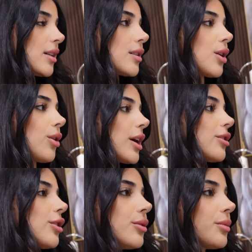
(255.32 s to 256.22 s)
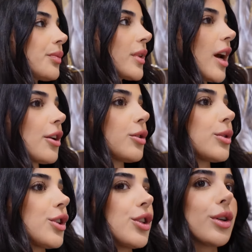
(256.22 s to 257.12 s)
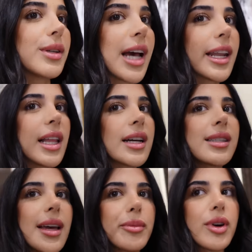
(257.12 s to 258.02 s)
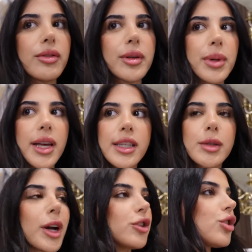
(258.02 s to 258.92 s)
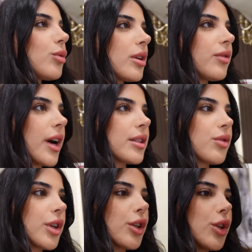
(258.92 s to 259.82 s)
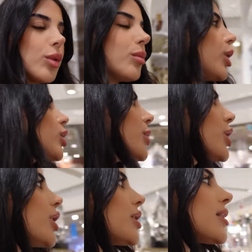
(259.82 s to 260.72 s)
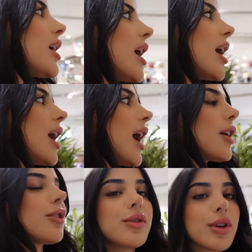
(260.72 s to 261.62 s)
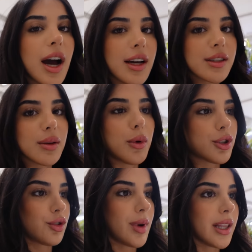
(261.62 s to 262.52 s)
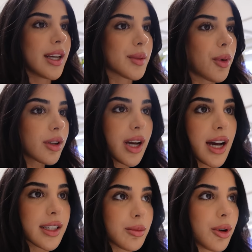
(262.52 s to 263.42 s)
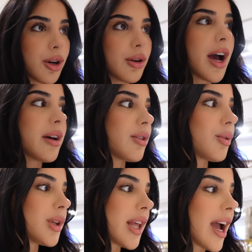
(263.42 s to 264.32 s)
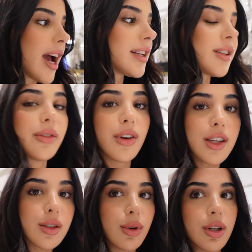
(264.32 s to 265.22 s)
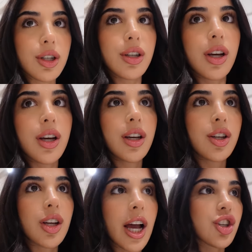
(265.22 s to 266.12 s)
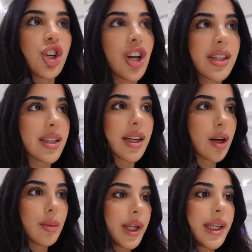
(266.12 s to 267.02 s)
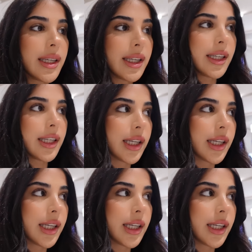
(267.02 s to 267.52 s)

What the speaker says: So I don't know what to do. It's kind of like a temporary place, but I do want to find a really cute mug, because I don't know if you guys watched my latest podcast, but the one that I had in the first one, I just shattered it completely.